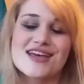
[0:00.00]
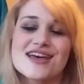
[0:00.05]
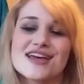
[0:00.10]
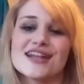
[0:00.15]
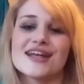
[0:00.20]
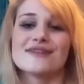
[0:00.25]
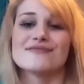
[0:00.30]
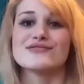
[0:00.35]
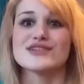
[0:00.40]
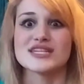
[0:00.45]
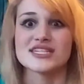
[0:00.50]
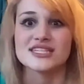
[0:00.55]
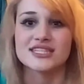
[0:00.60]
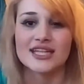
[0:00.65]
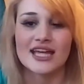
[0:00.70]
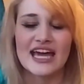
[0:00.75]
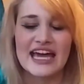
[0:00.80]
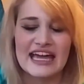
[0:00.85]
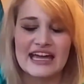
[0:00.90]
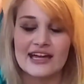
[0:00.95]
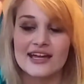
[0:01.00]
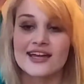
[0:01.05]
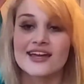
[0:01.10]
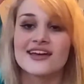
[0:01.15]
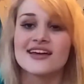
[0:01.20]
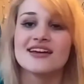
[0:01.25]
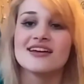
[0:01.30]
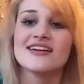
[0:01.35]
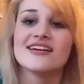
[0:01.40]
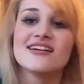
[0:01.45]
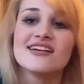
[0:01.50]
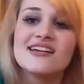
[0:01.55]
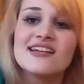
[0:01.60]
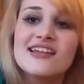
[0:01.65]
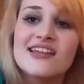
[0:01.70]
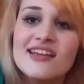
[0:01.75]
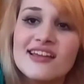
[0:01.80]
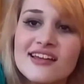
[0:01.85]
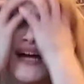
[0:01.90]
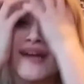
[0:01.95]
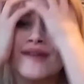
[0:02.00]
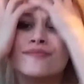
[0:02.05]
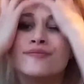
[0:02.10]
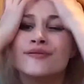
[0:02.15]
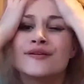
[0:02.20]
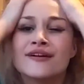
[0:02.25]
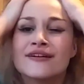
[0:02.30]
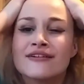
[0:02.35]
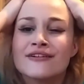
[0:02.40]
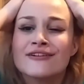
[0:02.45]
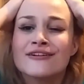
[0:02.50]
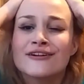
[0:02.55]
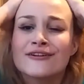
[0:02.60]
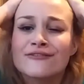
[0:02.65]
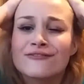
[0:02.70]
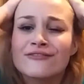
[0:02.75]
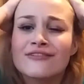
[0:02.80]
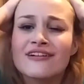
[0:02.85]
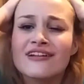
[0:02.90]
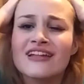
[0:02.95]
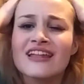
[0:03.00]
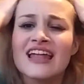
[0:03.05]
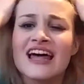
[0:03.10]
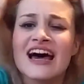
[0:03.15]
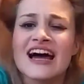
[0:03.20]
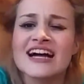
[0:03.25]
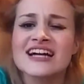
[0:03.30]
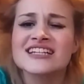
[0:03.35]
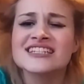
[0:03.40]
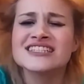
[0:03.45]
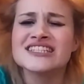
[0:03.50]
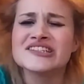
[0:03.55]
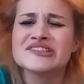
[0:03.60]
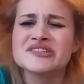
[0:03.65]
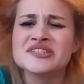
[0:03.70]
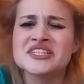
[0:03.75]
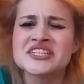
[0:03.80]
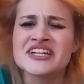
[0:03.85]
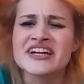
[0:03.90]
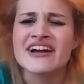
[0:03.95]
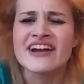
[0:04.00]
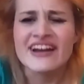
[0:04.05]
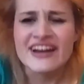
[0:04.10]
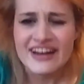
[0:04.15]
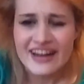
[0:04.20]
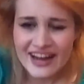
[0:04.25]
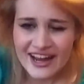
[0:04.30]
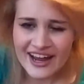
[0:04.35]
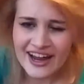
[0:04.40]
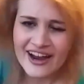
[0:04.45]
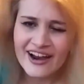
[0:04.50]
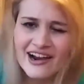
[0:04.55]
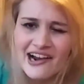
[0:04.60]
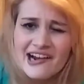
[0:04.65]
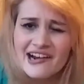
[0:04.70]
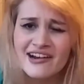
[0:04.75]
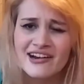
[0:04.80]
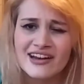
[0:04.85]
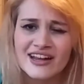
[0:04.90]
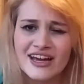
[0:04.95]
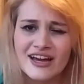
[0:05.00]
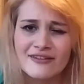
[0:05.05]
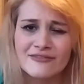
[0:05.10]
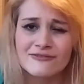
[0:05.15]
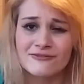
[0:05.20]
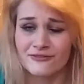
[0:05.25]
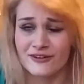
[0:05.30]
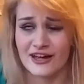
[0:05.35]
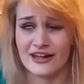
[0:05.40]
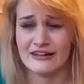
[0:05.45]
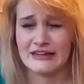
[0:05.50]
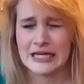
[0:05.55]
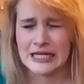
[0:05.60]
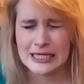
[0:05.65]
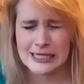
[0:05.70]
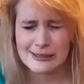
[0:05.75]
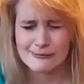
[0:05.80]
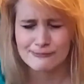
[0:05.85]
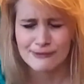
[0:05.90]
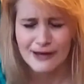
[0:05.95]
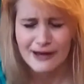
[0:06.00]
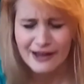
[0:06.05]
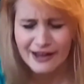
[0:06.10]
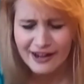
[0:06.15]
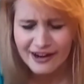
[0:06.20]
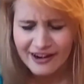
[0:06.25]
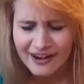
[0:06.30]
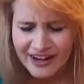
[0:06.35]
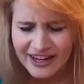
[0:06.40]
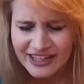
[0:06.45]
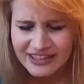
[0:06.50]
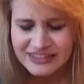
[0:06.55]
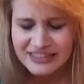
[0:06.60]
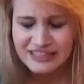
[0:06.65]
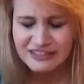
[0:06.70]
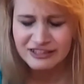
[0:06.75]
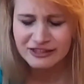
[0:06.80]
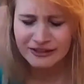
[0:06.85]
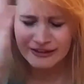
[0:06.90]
And I'm just like, my beautiful locks of straight hair have fallen apart. It's a